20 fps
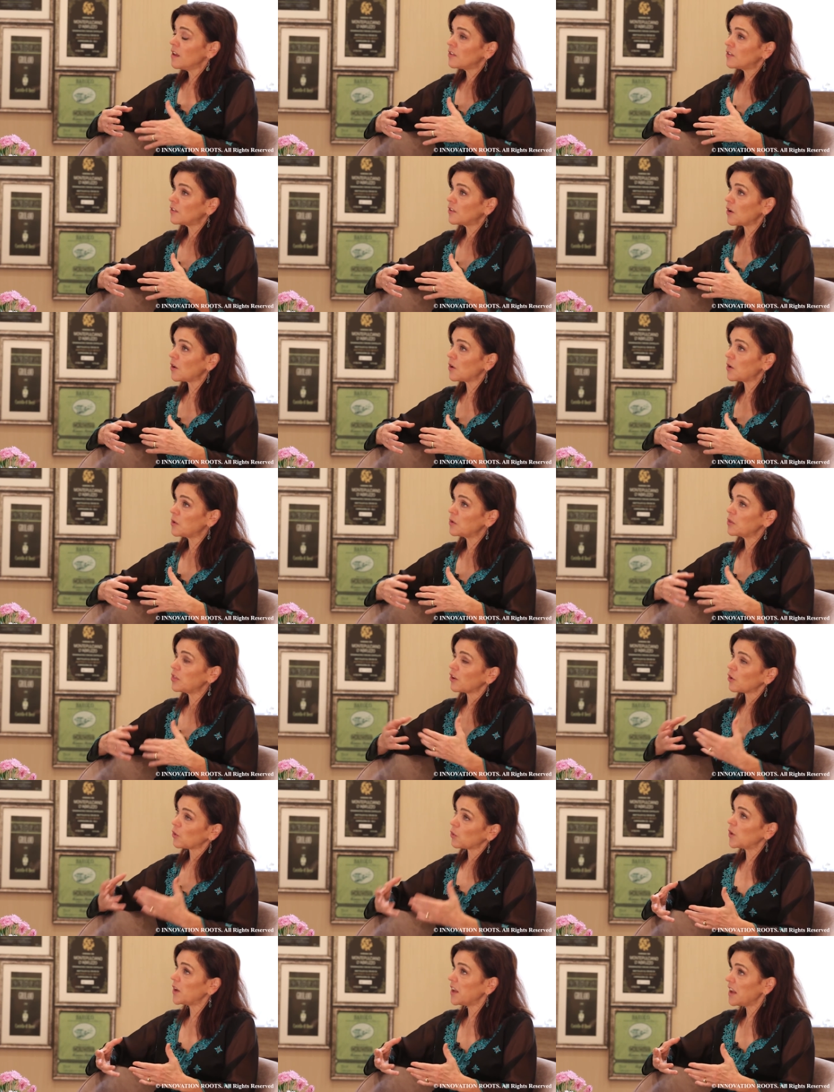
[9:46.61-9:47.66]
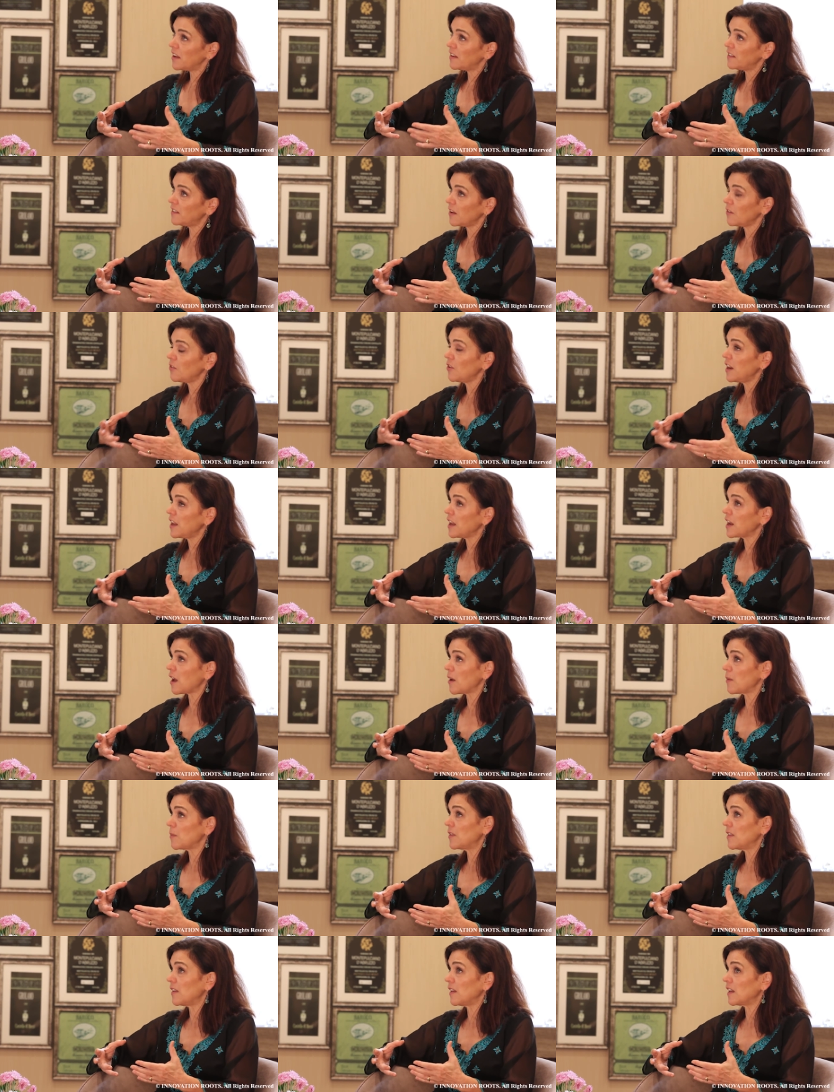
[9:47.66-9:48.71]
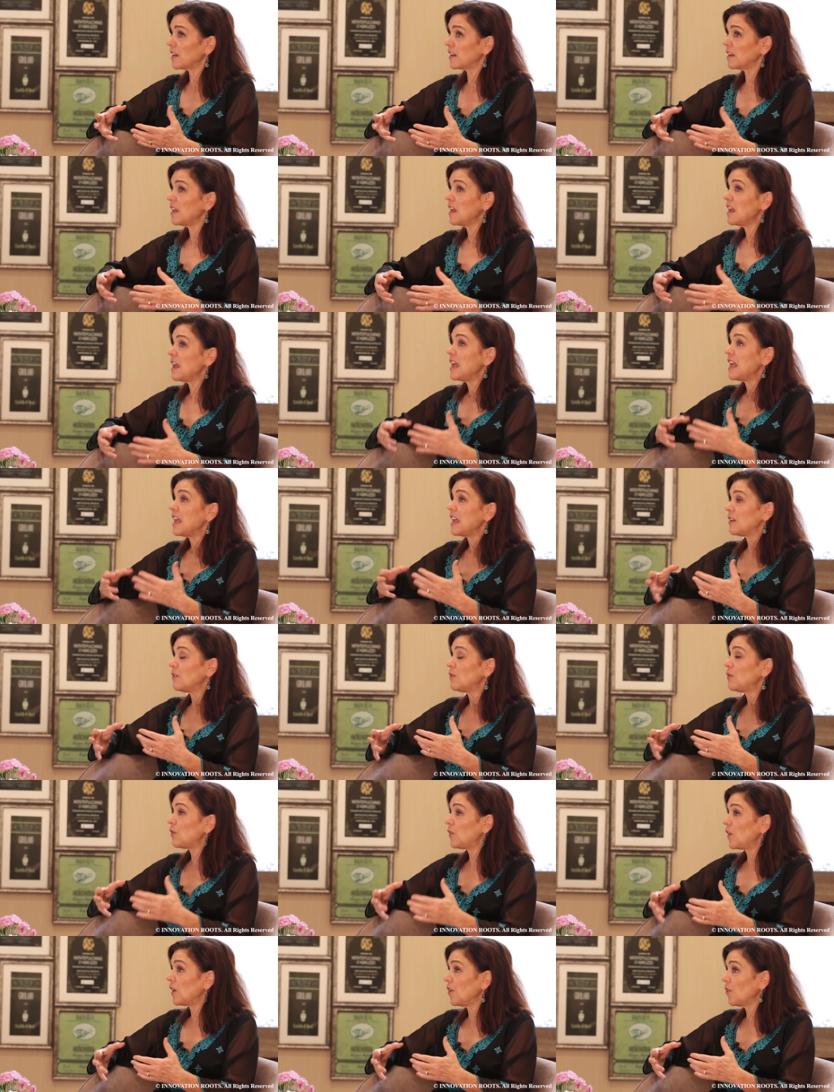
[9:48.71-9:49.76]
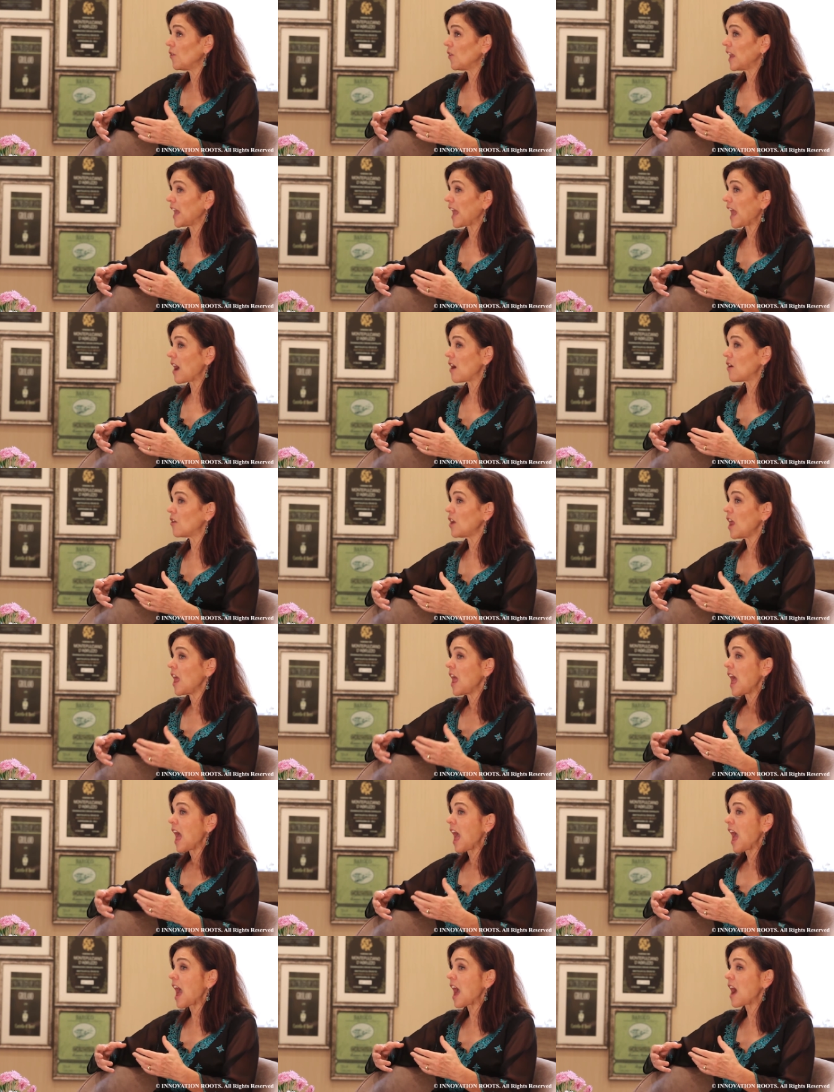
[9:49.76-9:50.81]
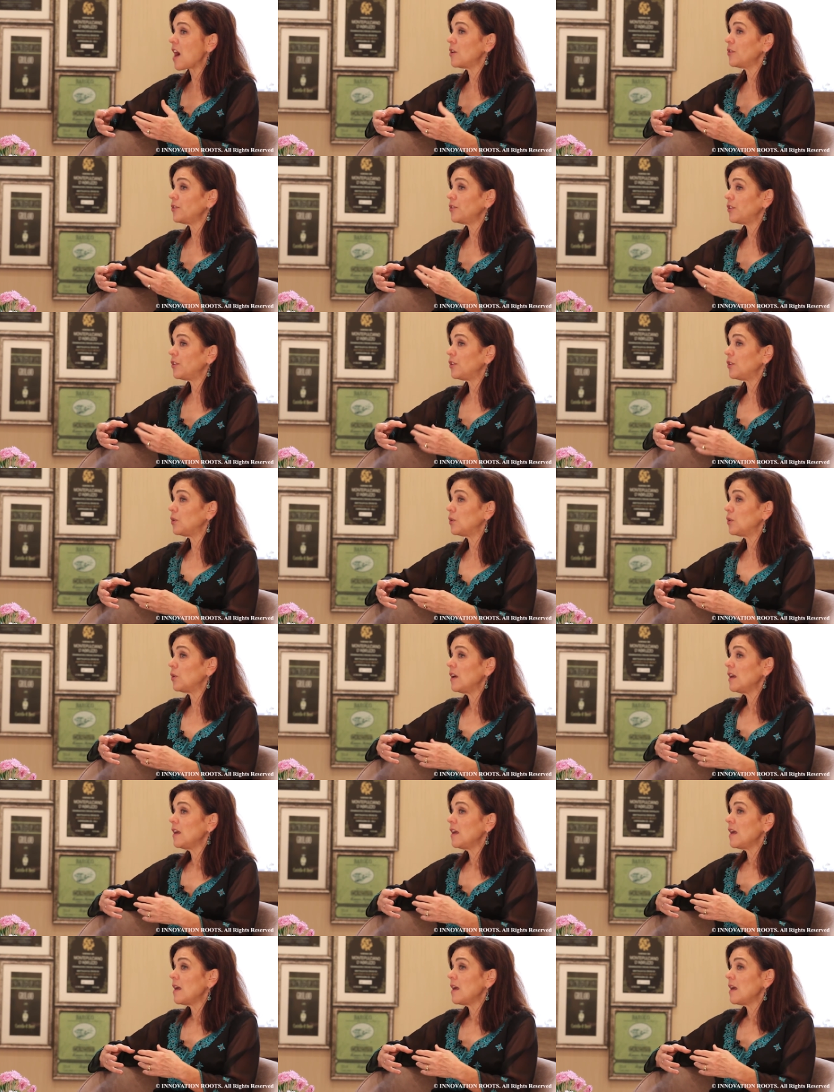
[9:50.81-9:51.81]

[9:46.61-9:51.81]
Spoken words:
So the creativity comes in figuring out how to